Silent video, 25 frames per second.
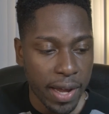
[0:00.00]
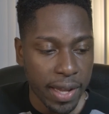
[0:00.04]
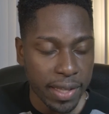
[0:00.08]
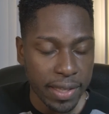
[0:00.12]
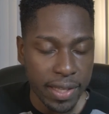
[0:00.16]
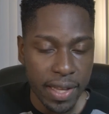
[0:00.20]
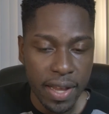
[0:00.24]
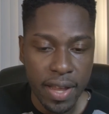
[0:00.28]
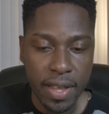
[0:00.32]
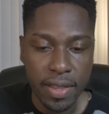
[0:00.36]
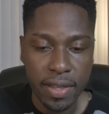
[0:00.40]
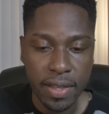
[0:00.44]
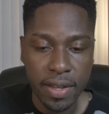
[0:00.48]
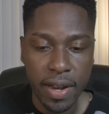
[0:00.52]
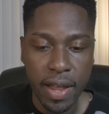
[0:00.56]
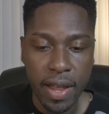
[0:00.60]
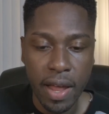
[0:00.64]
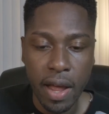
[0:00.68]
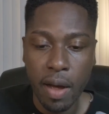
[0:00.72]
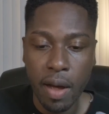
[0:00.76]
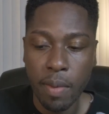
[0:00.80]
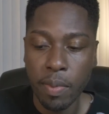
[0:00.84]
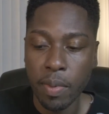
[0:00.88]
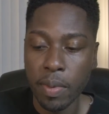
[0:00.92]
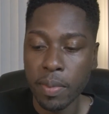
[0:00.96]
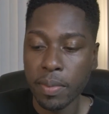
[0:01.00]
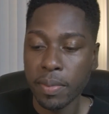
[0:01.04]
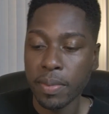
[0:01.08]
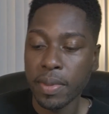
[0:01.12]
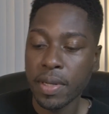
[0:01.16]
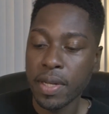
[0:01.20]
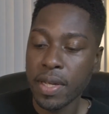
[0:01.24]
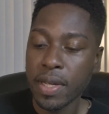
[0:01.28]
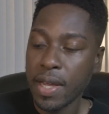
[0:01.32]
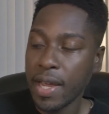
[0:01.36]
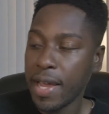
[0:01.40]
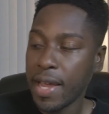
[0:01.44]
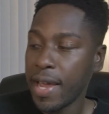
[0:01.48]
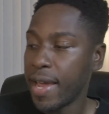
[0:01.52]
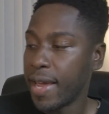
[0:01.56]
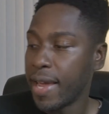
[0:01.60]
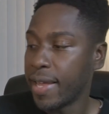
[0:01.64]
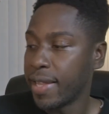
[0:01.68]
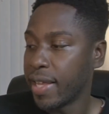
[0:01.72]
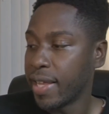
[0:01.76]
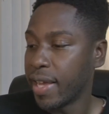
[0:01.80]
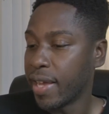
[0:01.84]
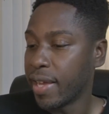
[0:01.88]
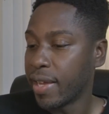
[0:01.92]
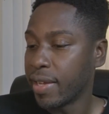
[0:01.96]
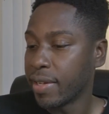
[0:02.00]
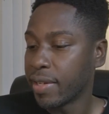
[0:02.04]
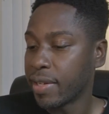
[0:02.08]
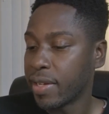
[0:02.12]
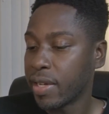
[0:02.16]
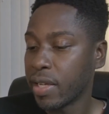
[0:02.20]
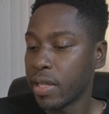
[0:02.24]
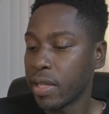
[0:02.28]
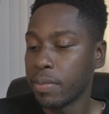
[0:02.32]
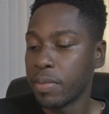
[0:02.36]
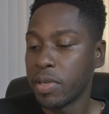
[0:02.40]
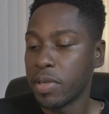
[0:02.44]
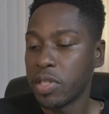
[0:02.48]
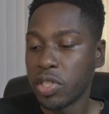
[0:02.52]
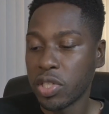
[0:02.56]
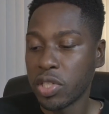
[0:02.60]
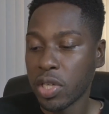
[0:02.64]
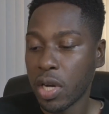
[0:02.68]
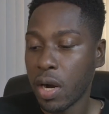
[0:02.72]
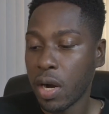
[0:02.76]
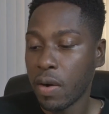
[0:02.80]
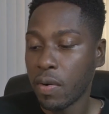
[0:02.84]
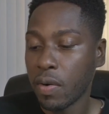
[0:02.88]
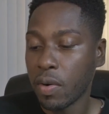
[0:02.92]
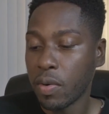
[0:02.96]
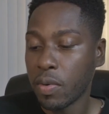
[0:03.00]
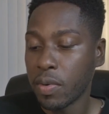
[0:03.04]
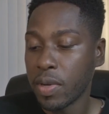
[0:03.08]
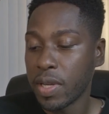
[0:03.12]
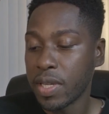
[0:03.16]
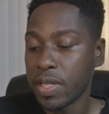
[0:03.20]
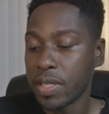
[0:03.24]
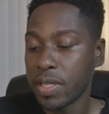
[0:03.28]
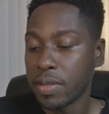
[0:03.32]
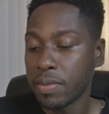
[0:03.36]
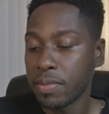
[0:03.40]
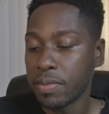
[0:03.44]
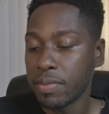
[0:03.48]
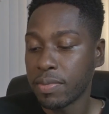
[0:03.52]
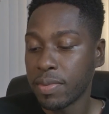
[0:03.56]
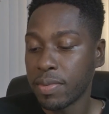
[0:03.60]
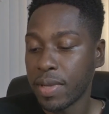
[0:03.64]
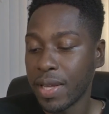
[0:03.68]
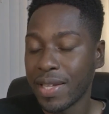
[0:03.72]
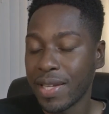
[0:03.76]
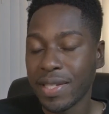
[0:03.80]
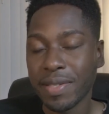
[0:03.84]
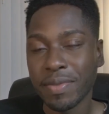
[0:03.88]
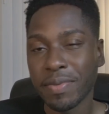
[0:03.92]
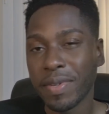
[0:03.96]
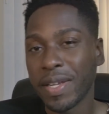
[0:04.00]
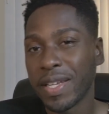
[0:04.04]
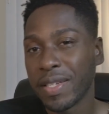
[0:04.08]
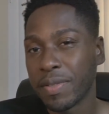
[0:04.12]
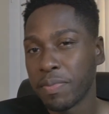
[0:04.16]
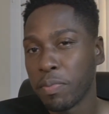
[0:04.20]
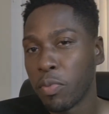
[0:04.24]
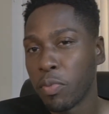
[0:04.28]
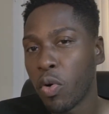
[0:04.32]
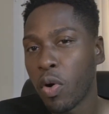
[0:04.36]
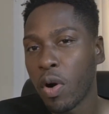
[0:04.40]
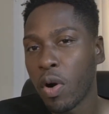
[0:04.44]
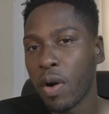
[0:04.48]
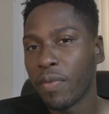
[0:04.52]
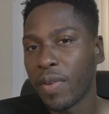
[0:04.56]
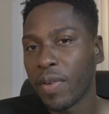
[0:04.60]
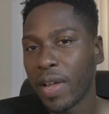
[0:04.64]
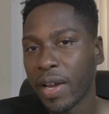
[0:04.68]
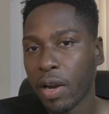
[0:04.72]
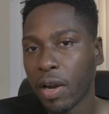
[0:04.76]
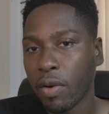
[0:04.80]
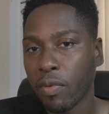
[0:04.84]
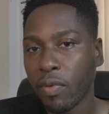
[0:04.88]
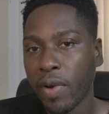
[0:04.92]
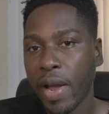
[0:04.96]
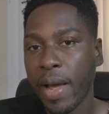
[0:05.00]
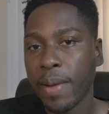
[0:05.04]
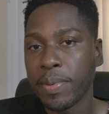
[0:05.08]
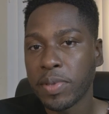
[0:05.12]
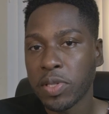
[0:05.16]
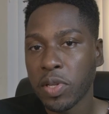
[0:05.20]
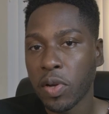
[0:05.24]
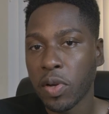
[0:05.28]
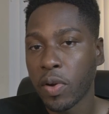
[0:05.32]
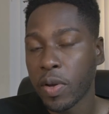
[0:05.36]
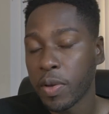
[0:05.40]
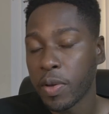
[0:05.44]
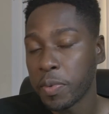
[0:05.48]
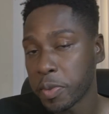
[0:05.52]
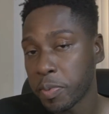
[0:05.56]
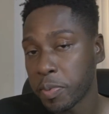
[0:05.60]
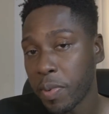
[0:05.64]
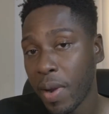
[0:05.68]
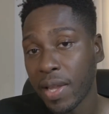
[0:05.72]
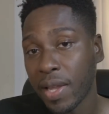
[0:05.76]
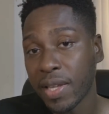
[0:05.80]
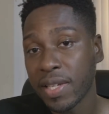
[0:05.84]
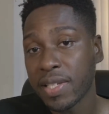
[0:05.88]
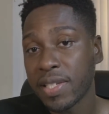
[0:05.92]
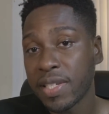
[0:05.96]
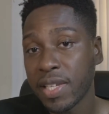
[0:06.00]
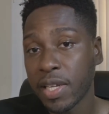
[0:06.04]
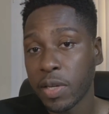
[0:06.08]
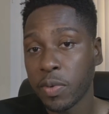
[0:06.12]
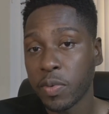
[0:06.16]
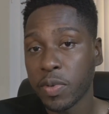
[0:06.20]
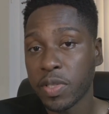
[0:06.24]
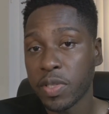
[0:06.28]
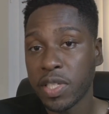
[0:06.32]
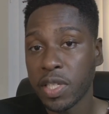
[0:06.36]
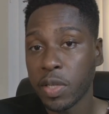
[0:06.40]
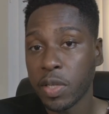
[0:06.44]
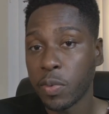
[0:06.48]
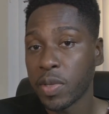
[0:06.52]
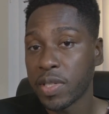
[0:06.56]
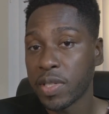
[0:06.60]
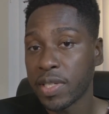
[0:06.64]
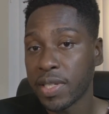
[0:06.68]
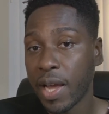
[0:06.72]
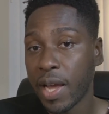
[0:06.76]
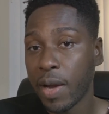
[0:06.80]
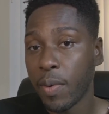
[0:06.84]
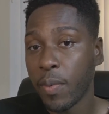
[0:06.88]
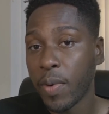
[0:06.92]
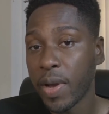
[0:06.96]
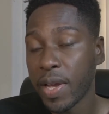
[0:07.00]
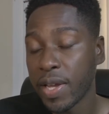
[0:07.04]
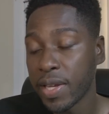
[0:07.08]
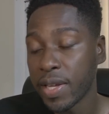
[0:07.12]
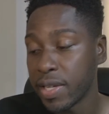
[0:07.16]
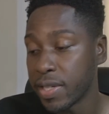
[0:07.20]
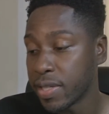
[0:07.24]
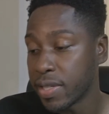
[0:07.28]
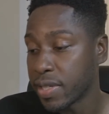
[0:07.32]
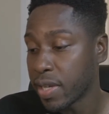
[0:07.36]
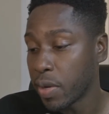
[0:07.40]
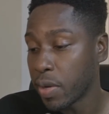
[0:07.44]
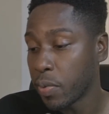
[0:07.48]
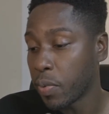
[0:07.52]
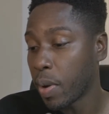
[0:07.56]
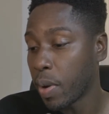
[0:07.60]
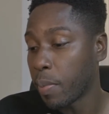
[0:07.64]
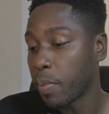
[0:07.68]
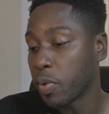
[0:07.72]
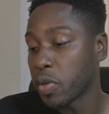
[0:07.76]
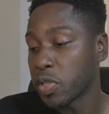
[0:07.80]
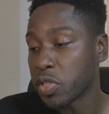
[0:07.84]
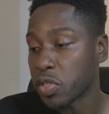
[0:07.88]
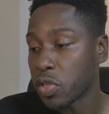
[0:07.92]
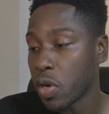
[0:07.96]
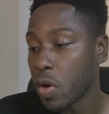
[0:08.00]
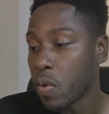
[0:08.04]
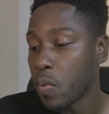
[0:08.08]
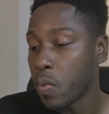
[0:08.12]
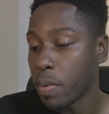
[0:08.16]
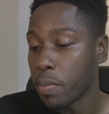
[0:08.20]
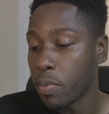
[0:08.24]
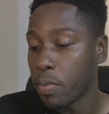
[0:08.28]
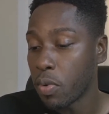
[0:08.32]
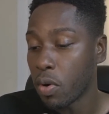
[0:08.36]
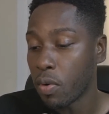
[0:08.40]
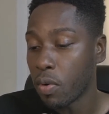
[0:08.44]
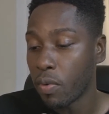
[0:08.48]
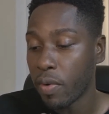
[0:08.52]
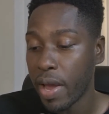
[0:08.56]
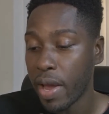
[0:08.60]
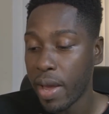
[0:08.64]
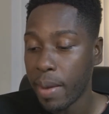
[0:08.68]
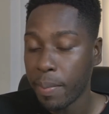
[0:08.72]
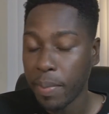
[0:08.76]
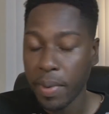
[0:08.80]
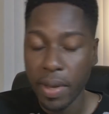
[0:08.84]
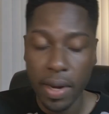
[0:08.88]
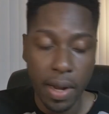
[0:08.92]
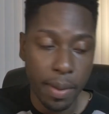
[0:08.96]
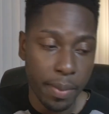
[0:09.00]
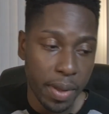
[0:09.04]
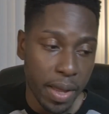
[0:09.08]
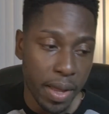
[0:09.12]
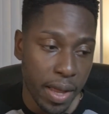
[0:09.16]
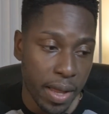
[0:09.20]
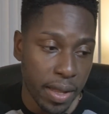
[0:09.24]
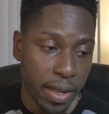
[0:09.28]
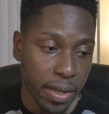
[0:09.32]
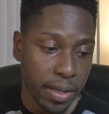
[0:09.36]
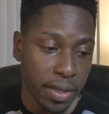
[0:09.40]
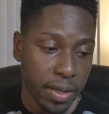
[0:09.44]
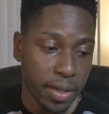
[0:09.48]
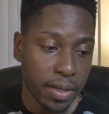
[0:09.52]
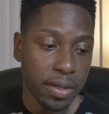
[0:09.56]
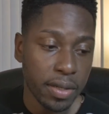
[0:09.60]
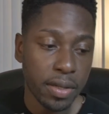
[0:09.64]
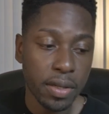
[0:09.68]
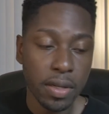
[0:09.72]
at the end of the album, and then Kilimanjaro is more of like a rap song. It was probably sequenced that way. He said, I'm gonna start with more rap and I'm gonna end it